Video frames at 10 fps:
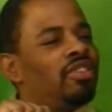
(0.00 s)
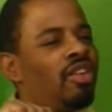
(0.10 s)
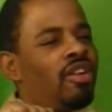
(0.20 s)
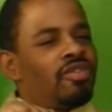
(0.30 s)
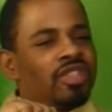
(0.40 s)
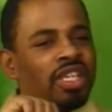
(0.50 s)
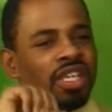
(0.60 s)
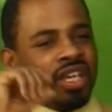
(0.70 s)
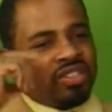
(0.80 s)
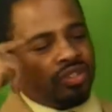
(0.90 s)
nerves and
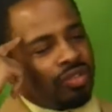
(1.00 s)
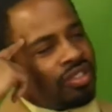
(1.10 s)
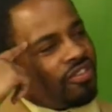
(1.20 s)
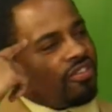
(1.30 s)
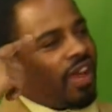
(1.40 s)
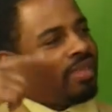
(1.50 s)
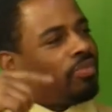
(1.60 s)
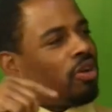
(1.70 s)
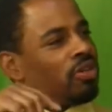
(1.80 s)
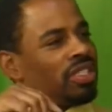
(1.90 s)
get you into fight
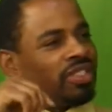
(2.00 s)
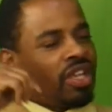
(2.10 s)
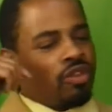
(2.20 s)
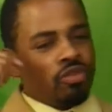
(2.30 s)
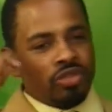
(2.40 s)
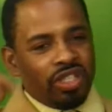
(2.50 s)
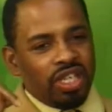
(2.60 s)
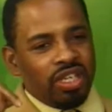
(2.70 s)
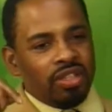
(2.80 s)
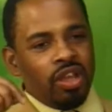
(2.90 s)
mode? Is there a
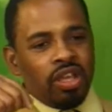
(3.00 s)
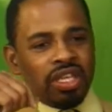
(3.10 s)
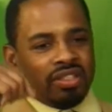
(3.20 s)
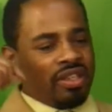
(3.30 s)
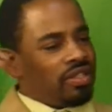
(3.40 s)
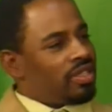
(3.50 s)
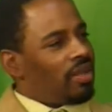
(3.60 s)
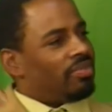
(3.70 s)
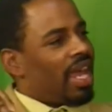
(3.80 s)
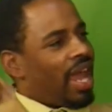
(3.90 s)
routine? Is there
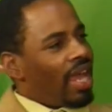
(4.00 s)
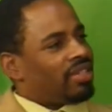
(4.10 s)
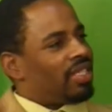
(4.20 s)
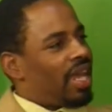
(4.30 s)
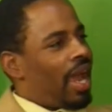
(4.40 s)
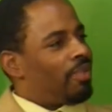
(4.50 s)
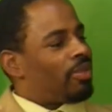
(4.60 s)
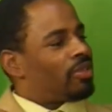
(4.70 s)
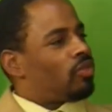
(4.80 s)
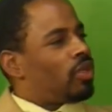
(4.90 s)
something that actually
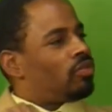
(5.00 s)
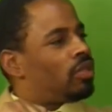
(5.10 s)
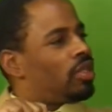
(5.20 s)
happens? What?